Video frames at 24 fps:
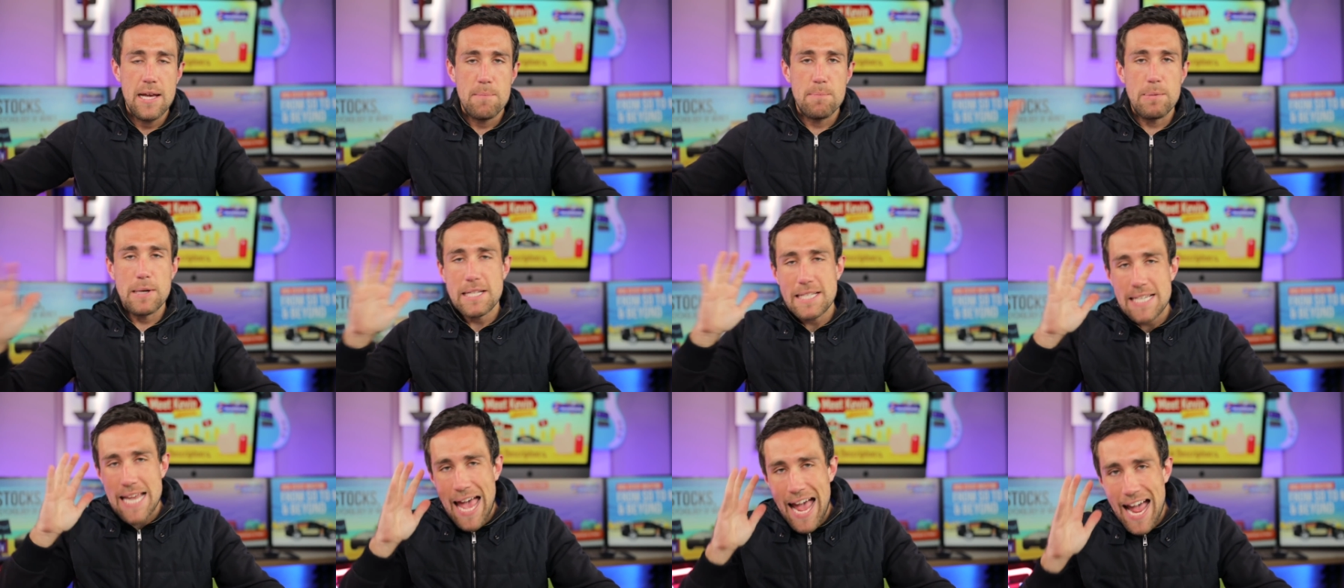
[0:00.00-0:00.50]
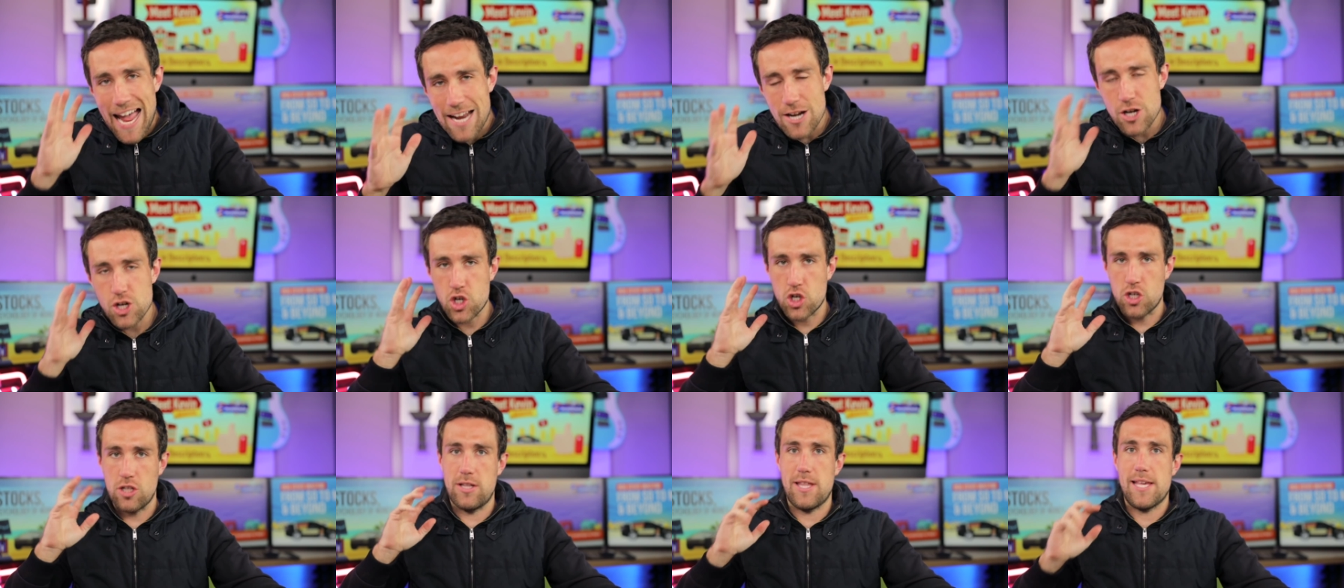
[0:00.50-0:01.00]

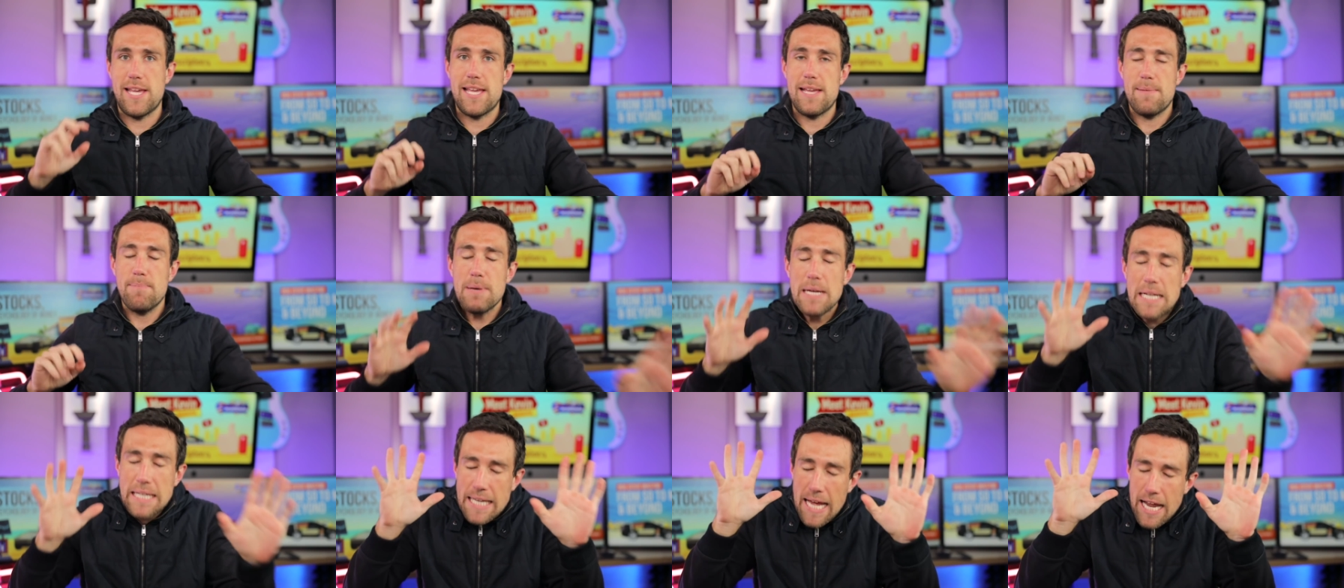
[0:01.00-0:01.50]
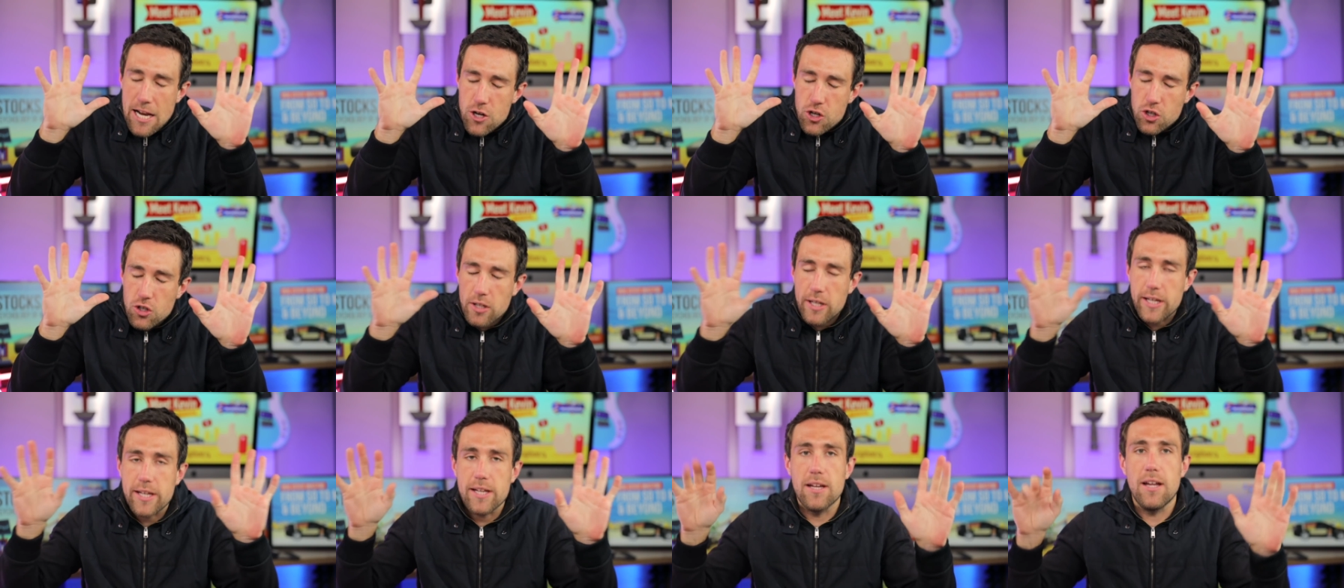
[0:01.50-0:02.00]
potentially,
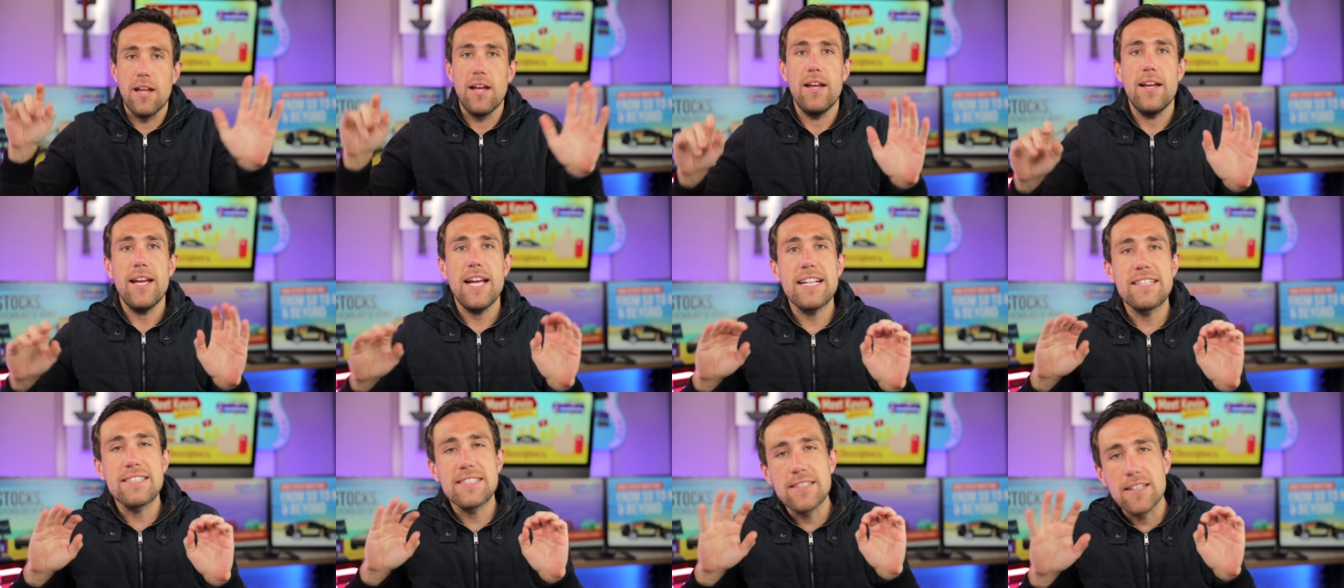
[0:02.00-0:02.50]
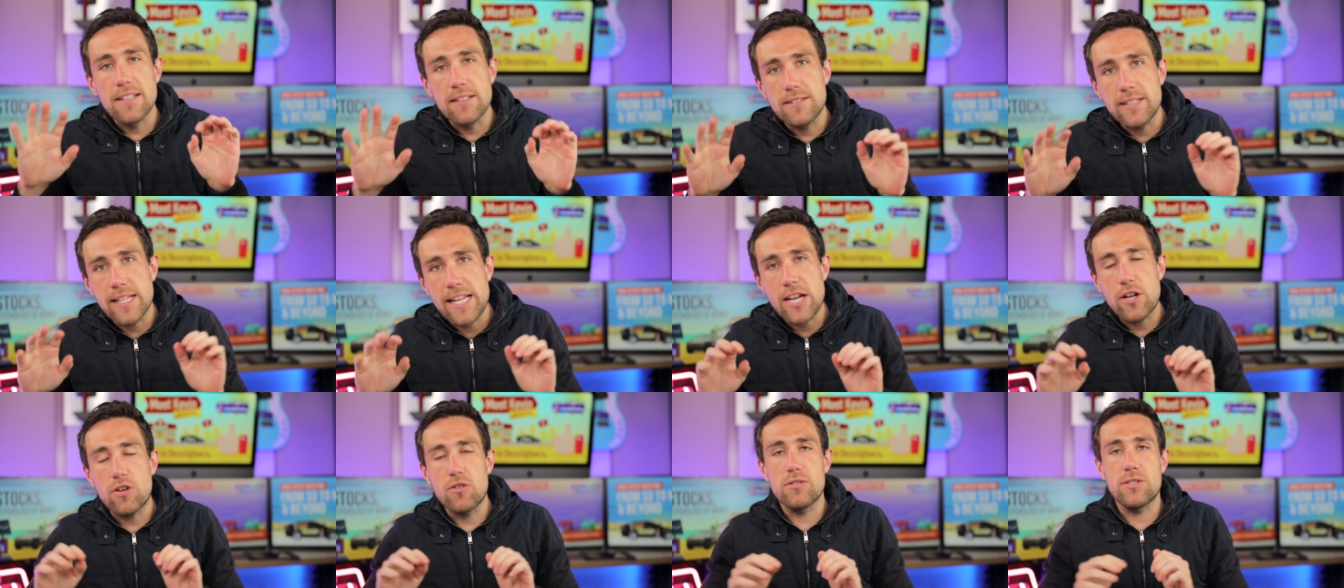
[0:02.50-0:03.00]
potentially, it's the
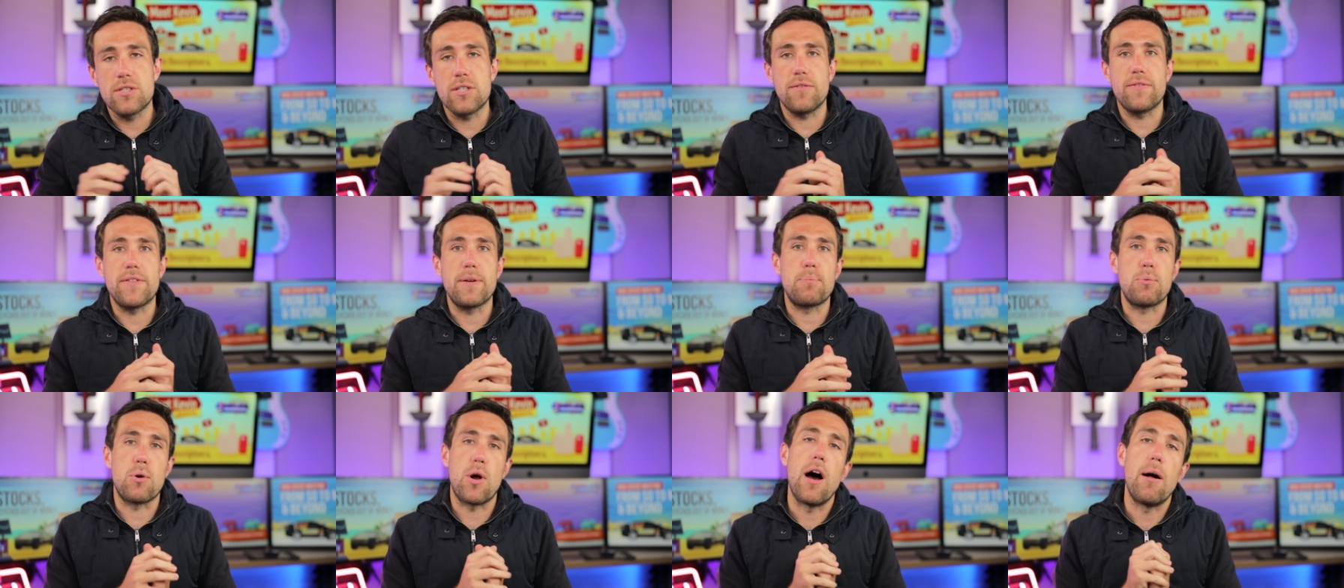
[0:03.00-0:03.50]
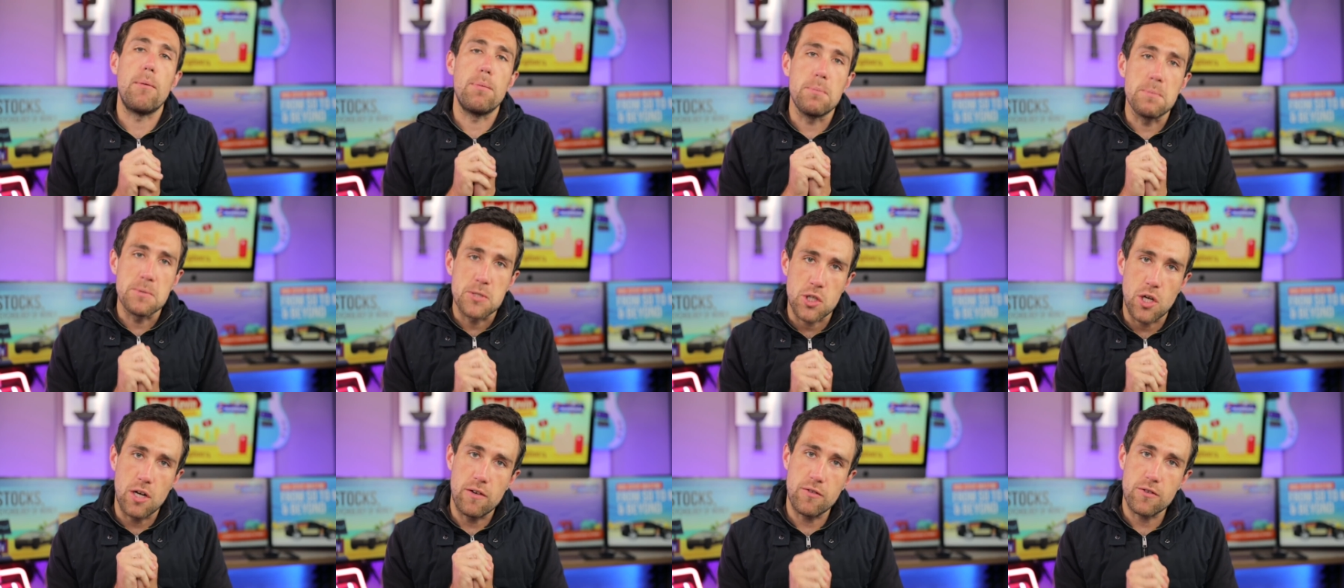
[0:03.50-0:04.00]
leaders of the Problem
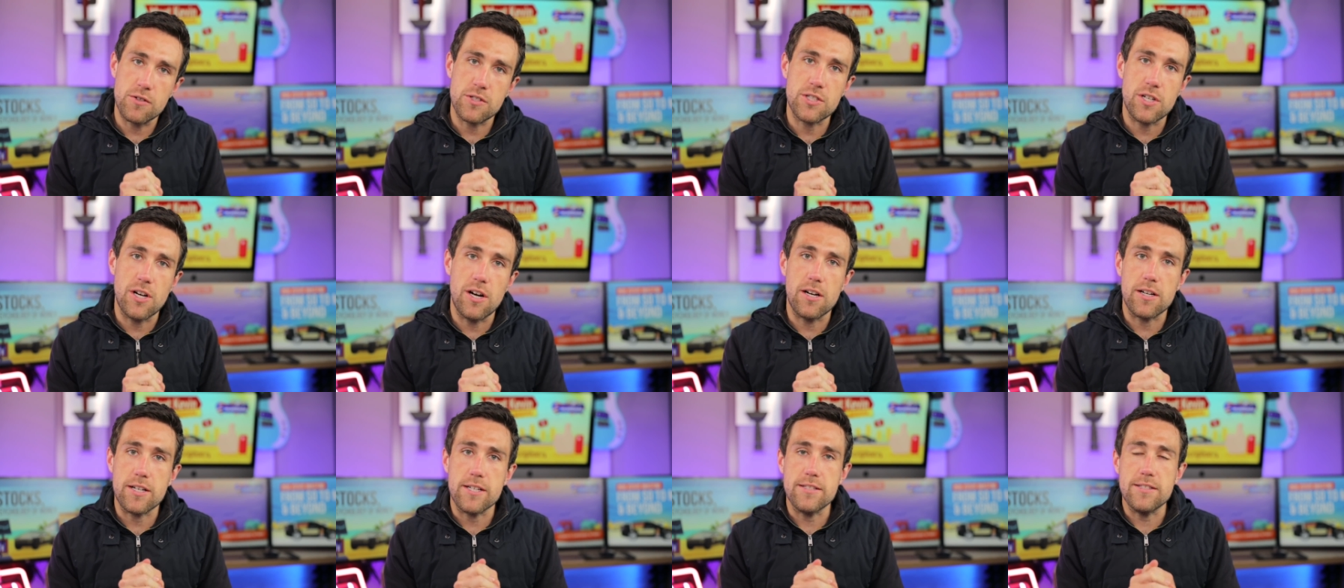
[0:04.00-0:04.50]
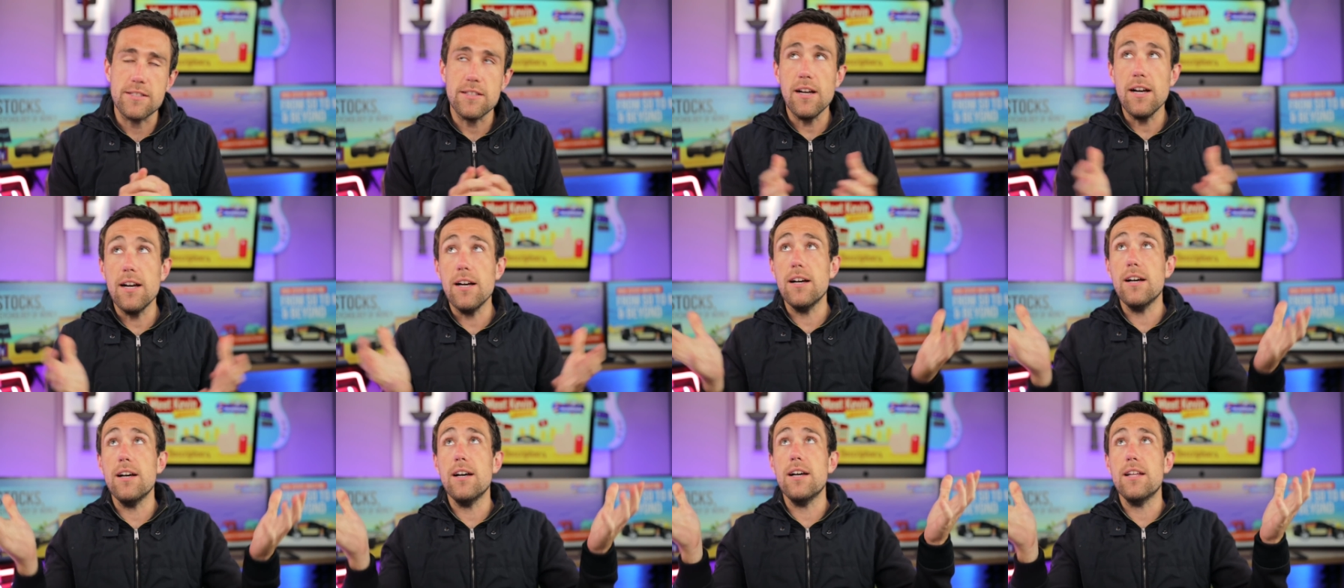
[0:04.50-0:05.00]
Solvers Caucus.
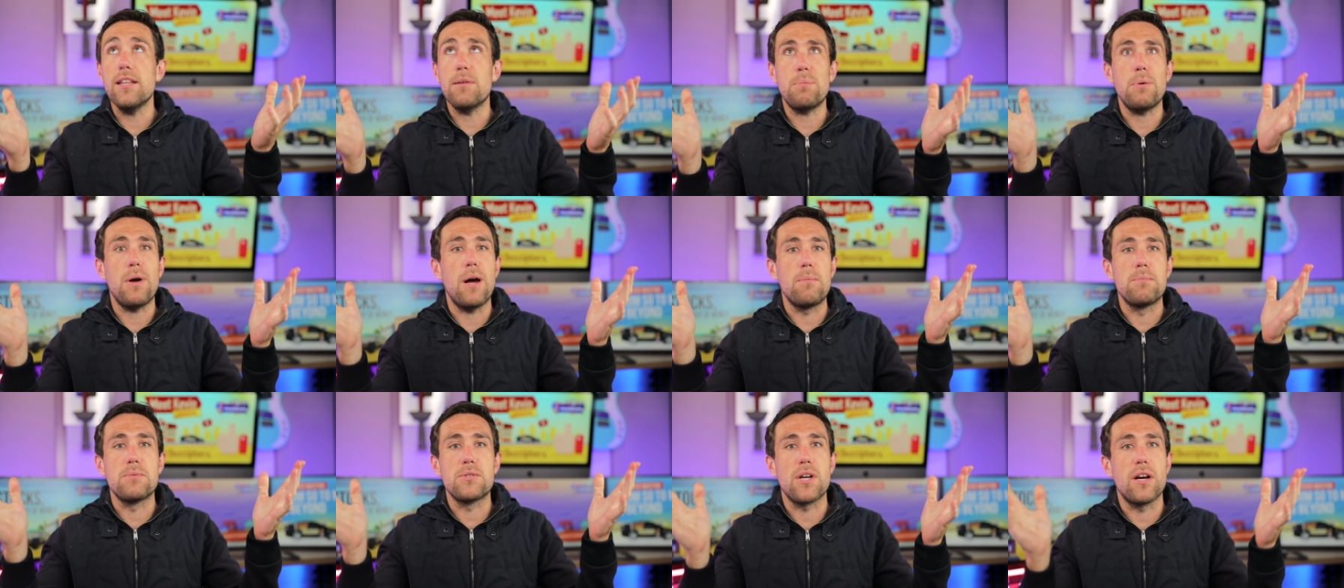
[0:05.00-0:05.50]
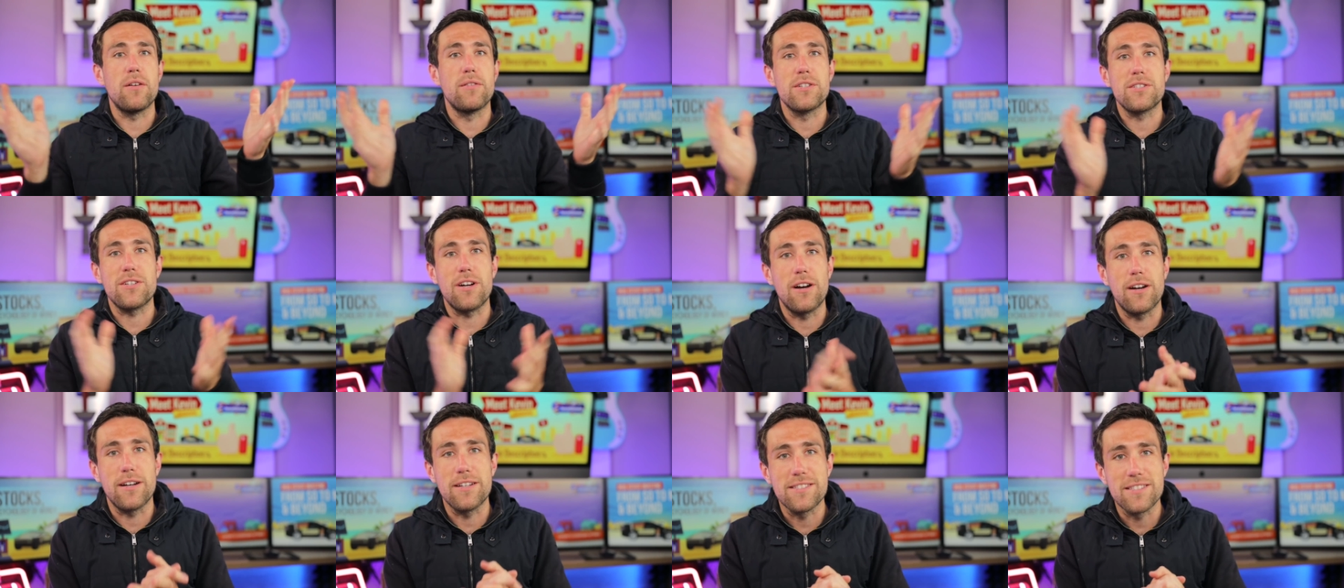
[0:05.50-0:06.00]
Ah, the Problem Solvers
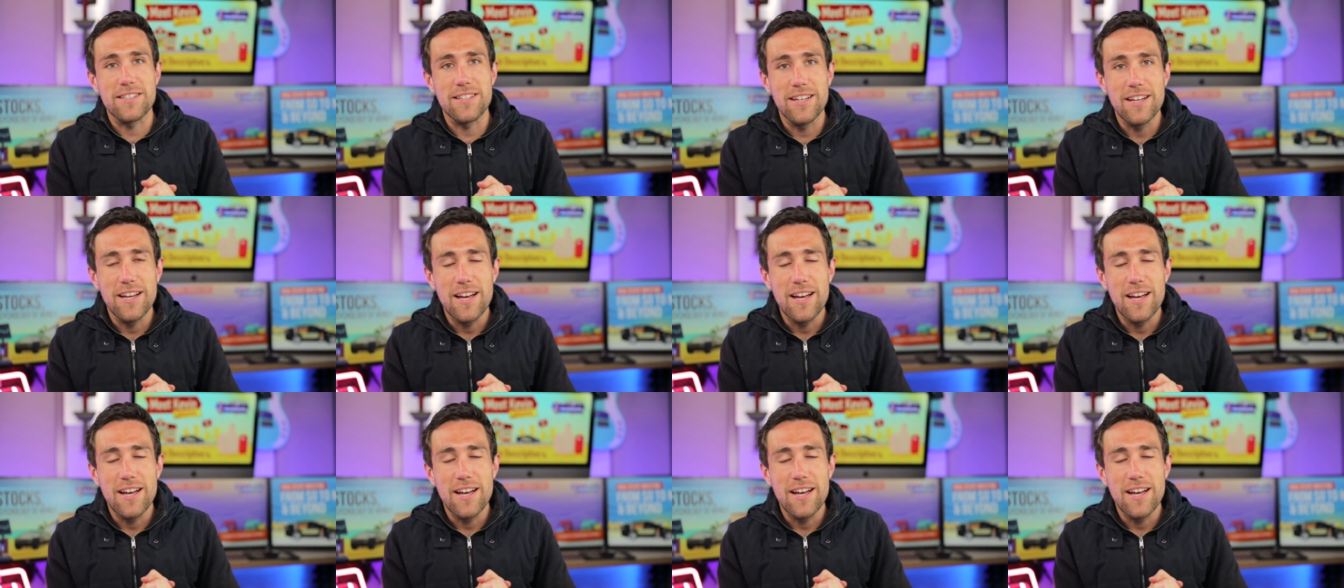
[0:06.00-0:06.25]
Caucus.